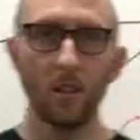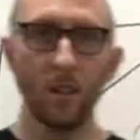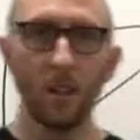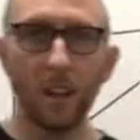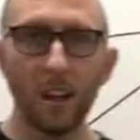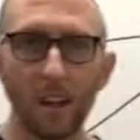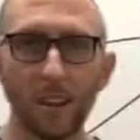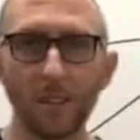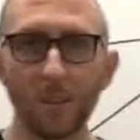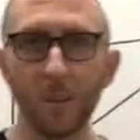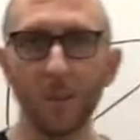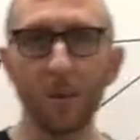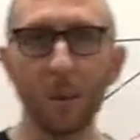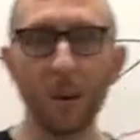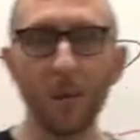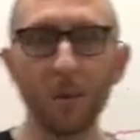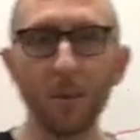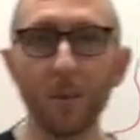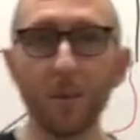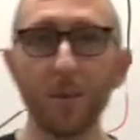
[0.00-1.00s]
Hey
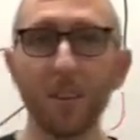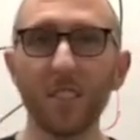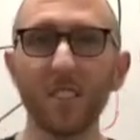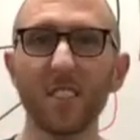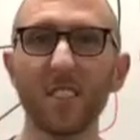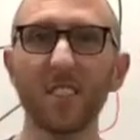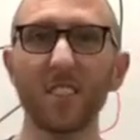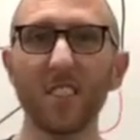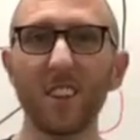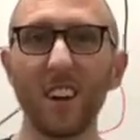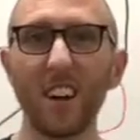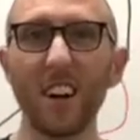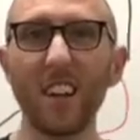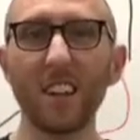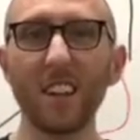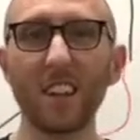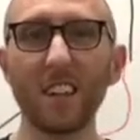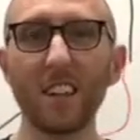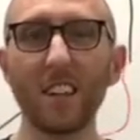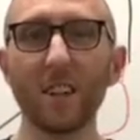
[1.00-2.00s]
everybody, Professor
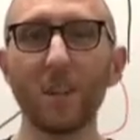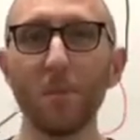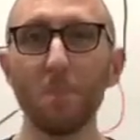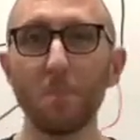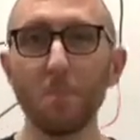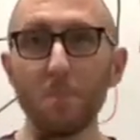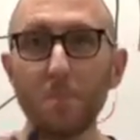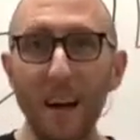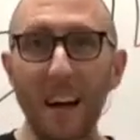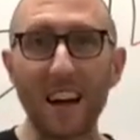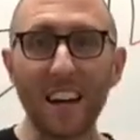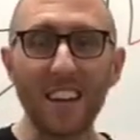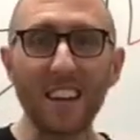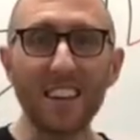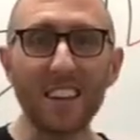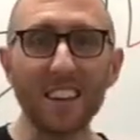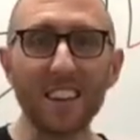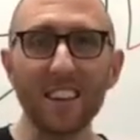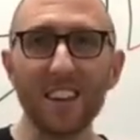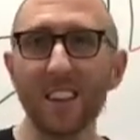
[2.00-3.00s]
Klein here, back
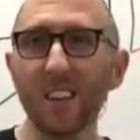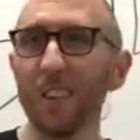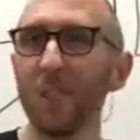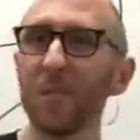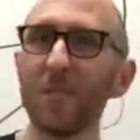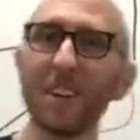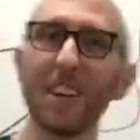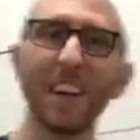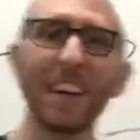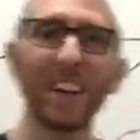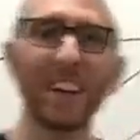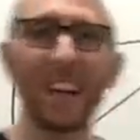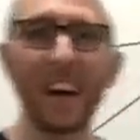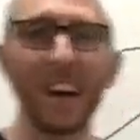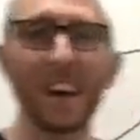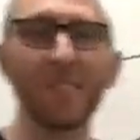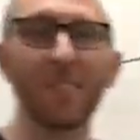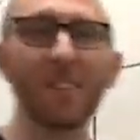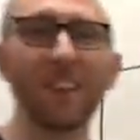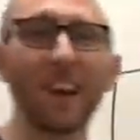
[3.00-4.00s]
in the Human
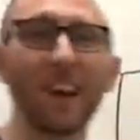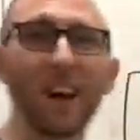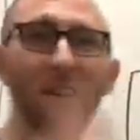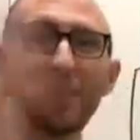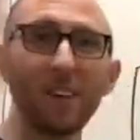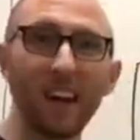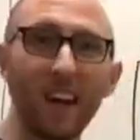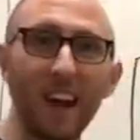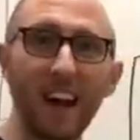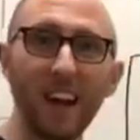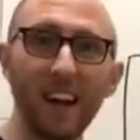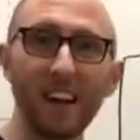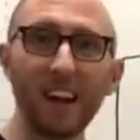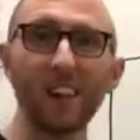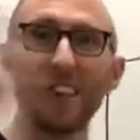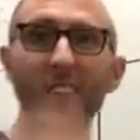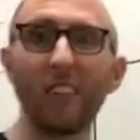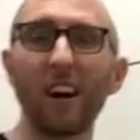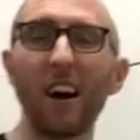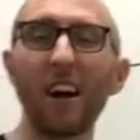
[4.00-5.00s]
Anatomy Lab at
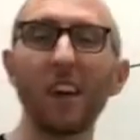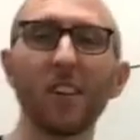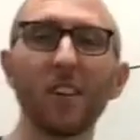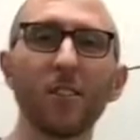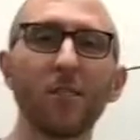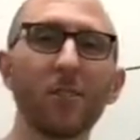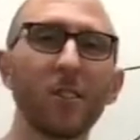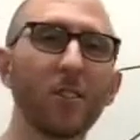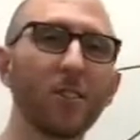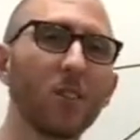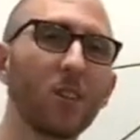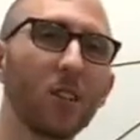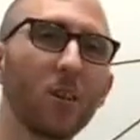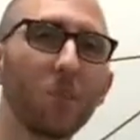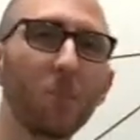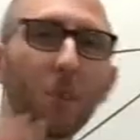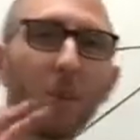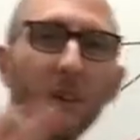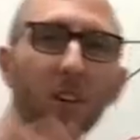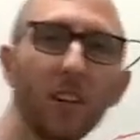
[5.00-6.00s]
Ohio University to
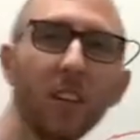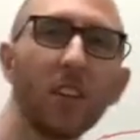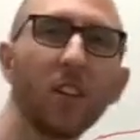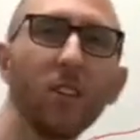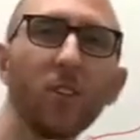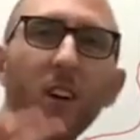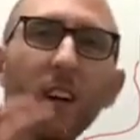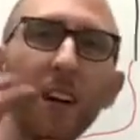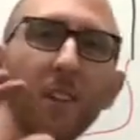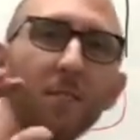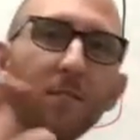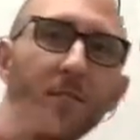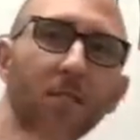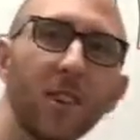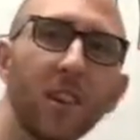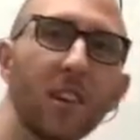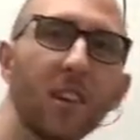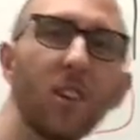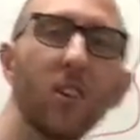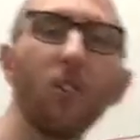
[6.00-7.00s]
bring you a
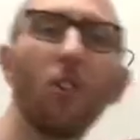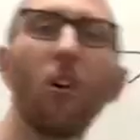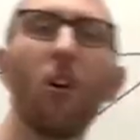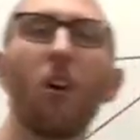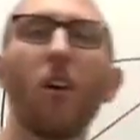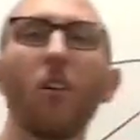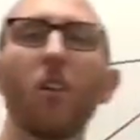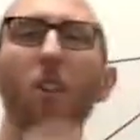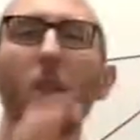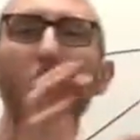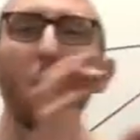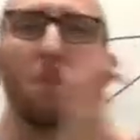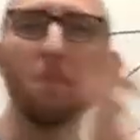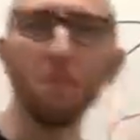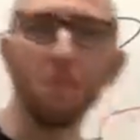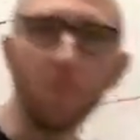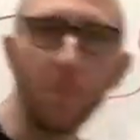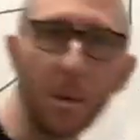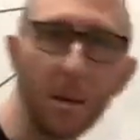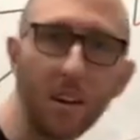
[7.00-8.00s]
video on the
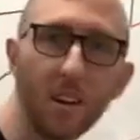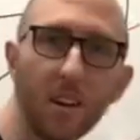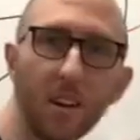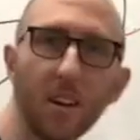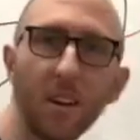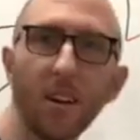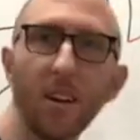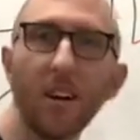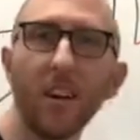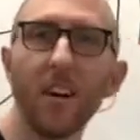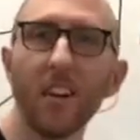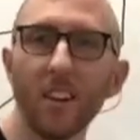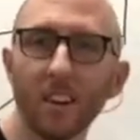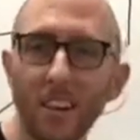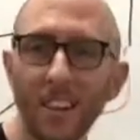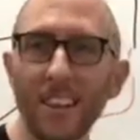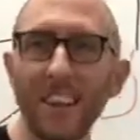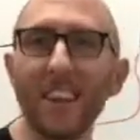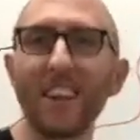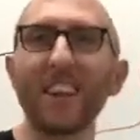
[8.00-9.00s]

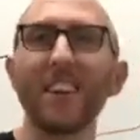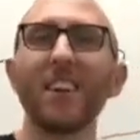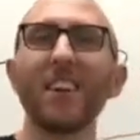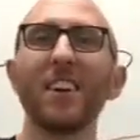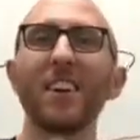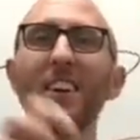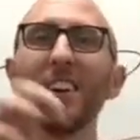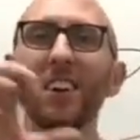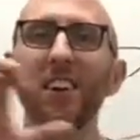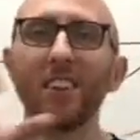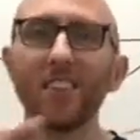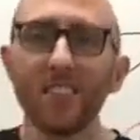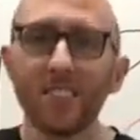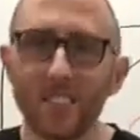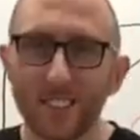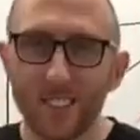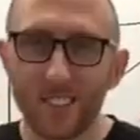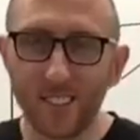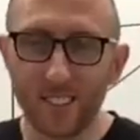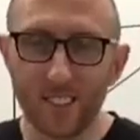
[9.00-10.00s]
biliary
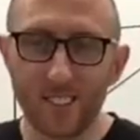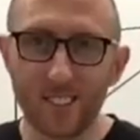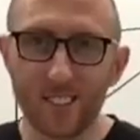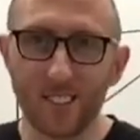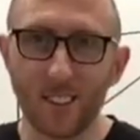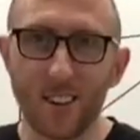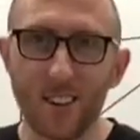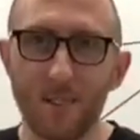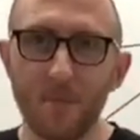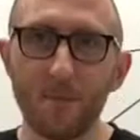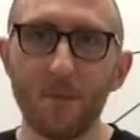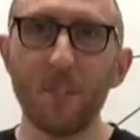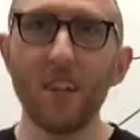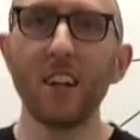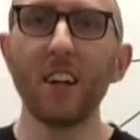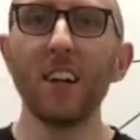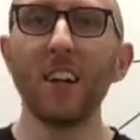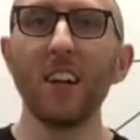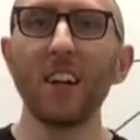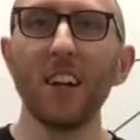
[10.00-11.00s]
system.
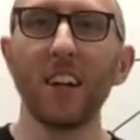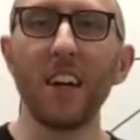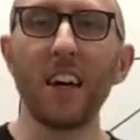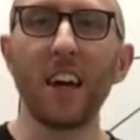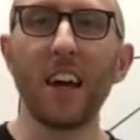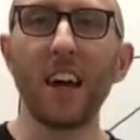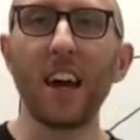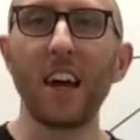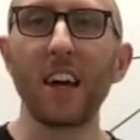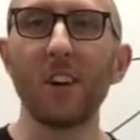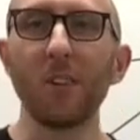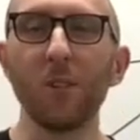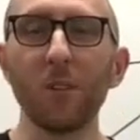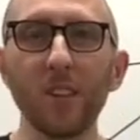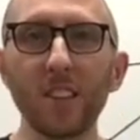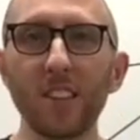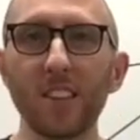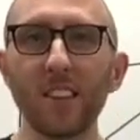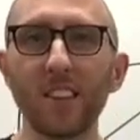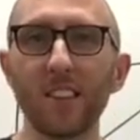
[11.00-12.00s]
And
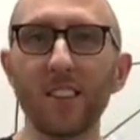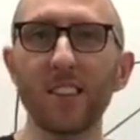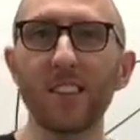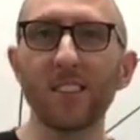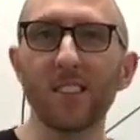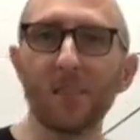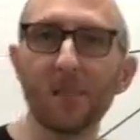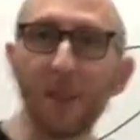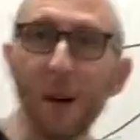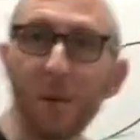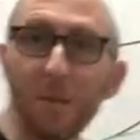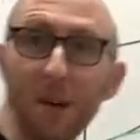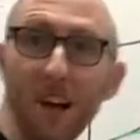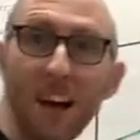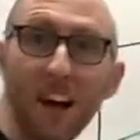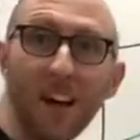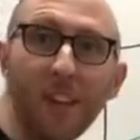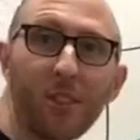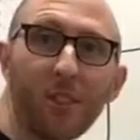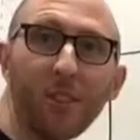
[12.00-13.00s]
with this system, I'm
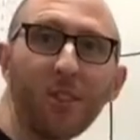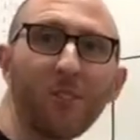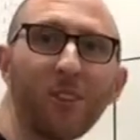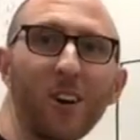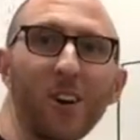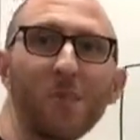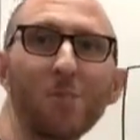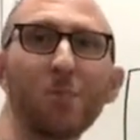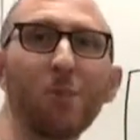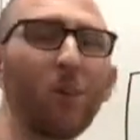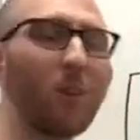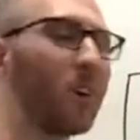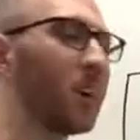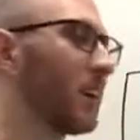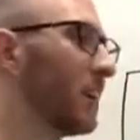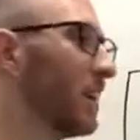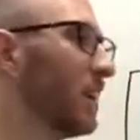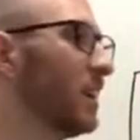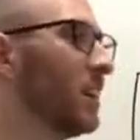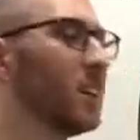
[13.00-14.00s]
at the
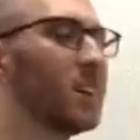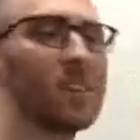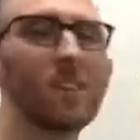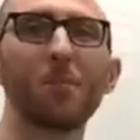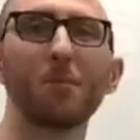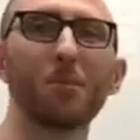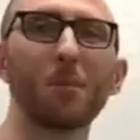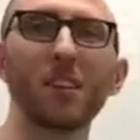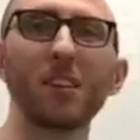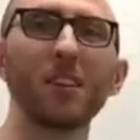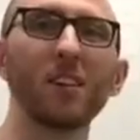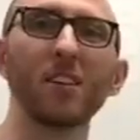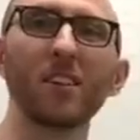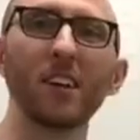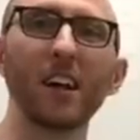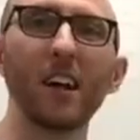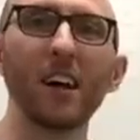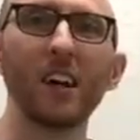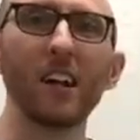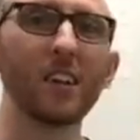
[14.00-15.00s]
whiteboard to bring you
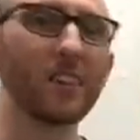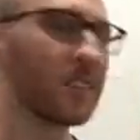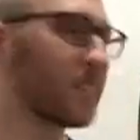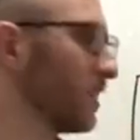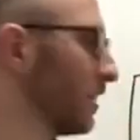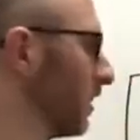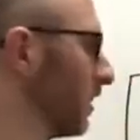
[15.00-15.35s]
guys